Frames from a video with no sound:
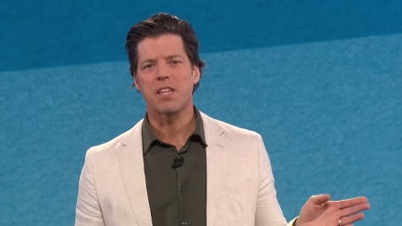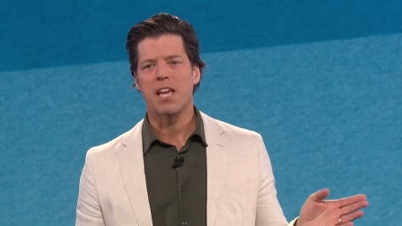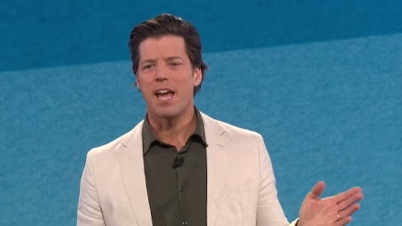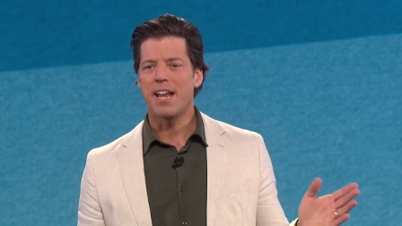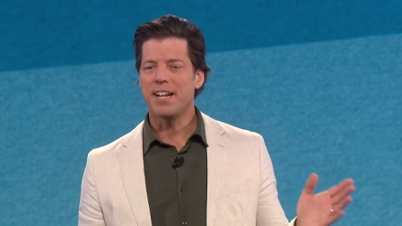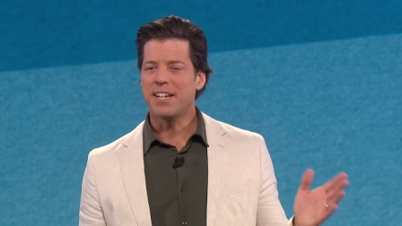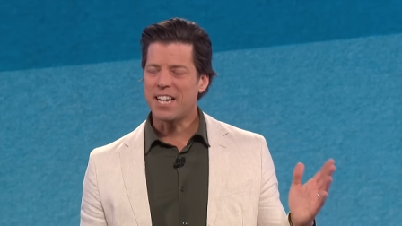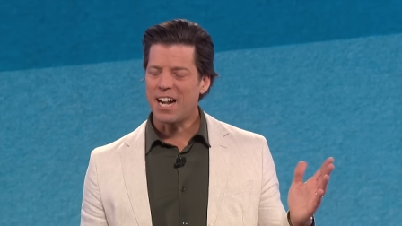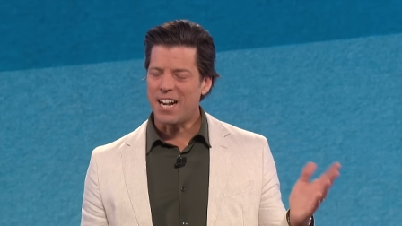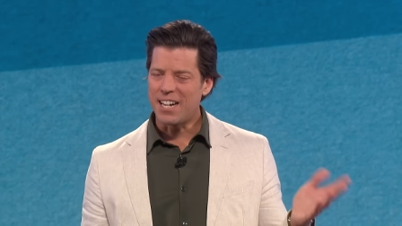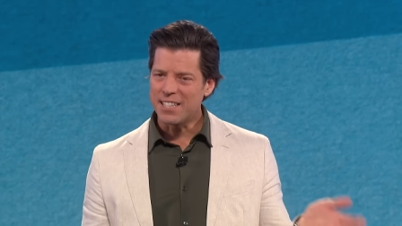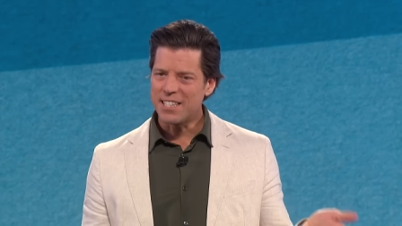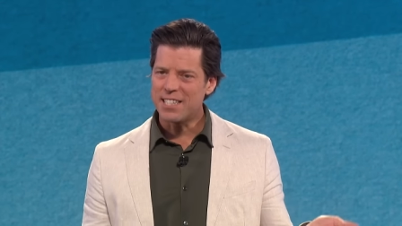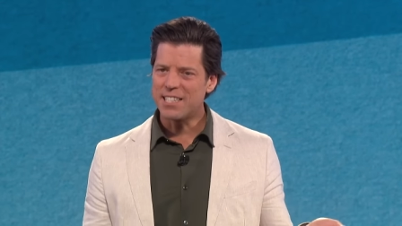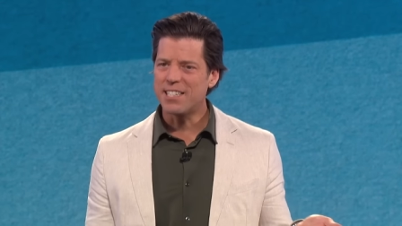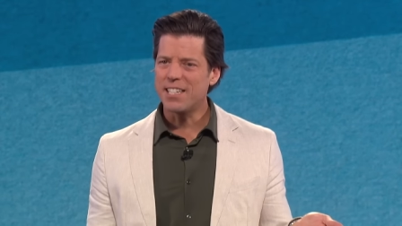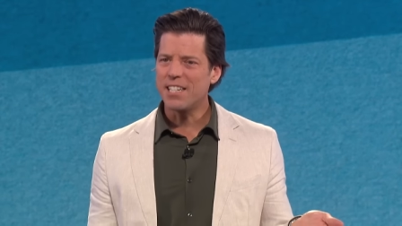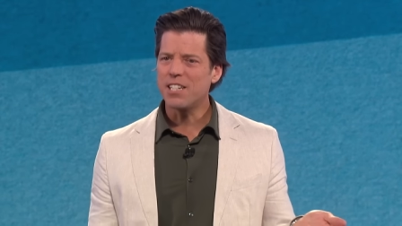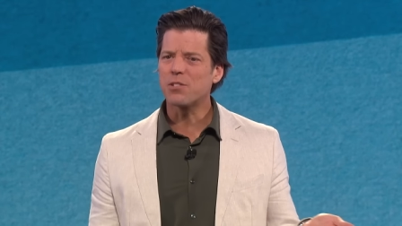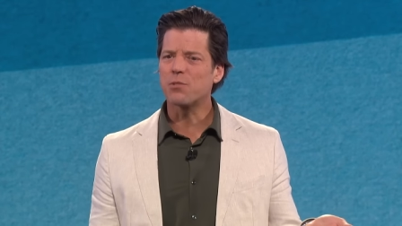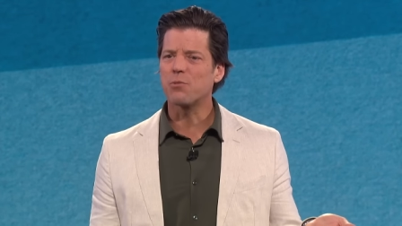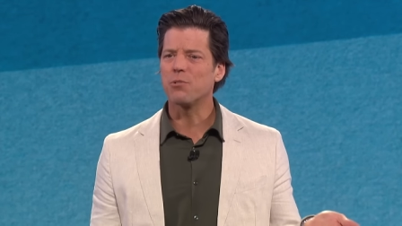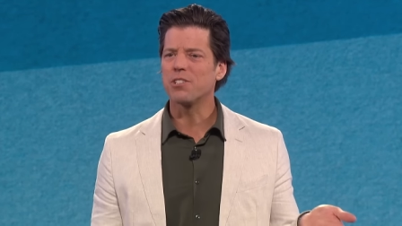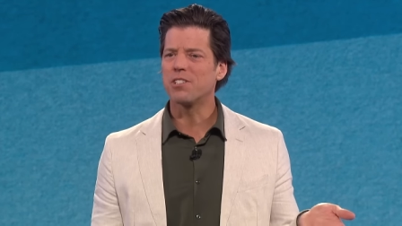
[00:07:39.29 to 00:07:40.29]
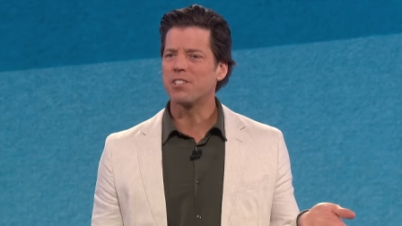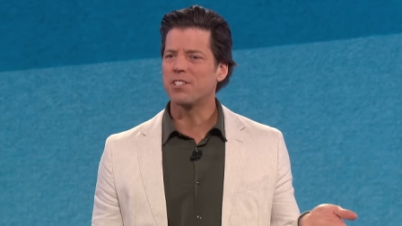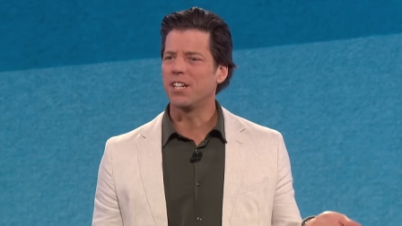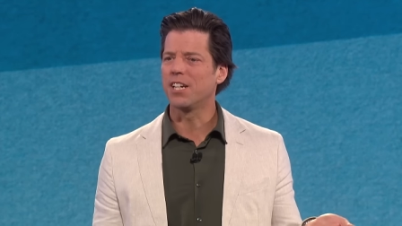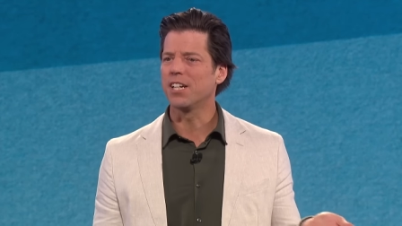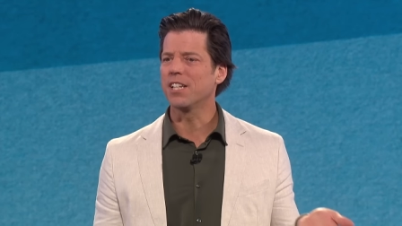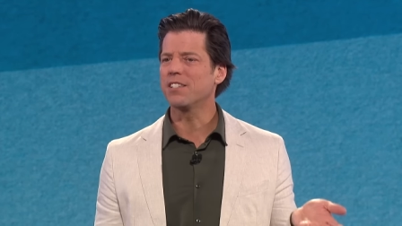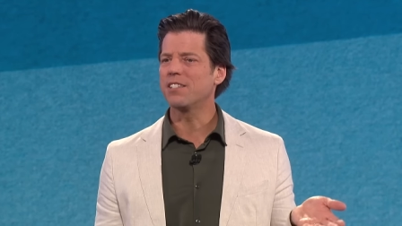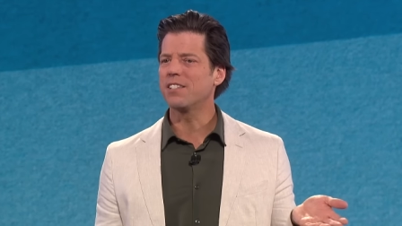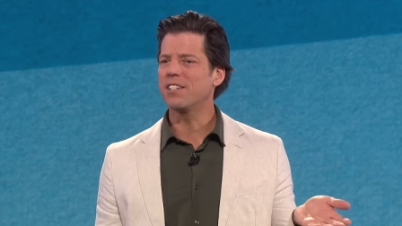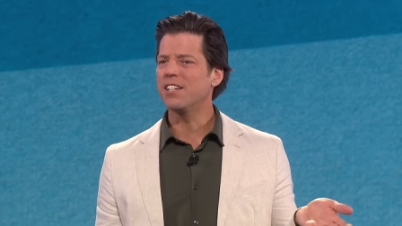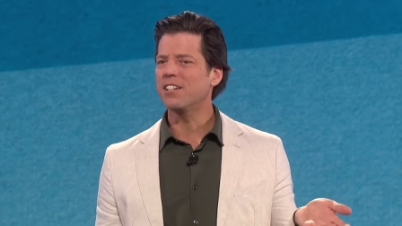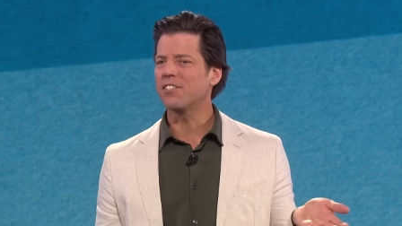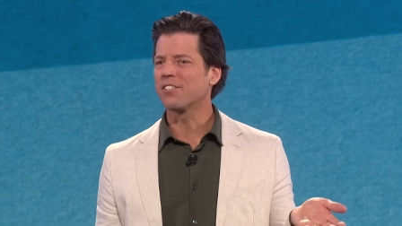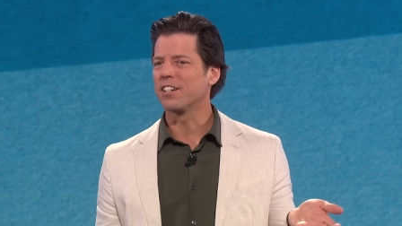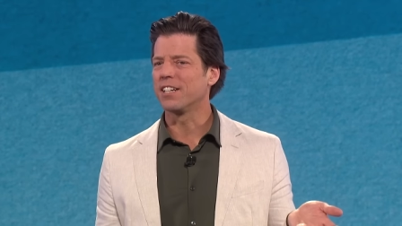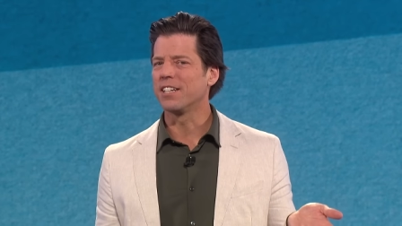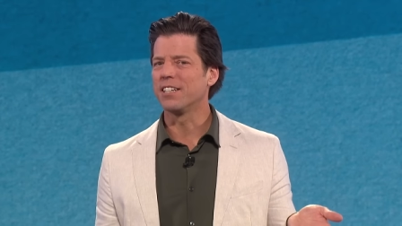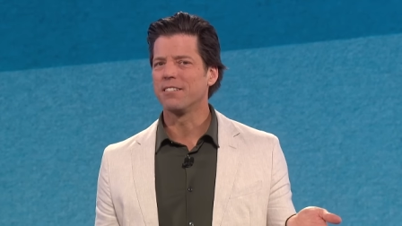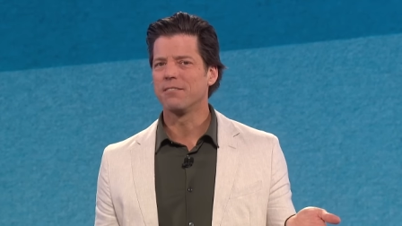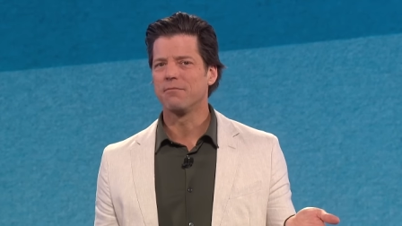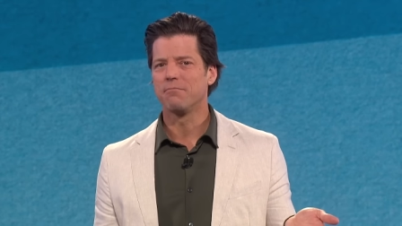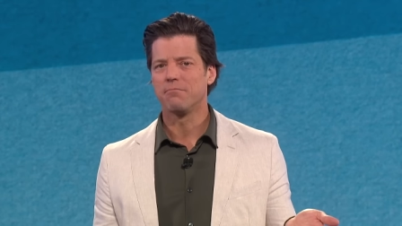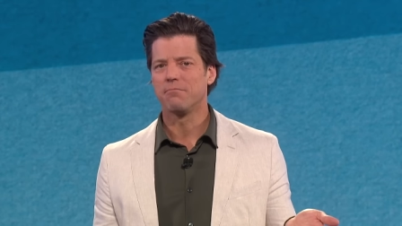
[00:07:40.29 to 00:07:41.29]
And God sees what's done in secret.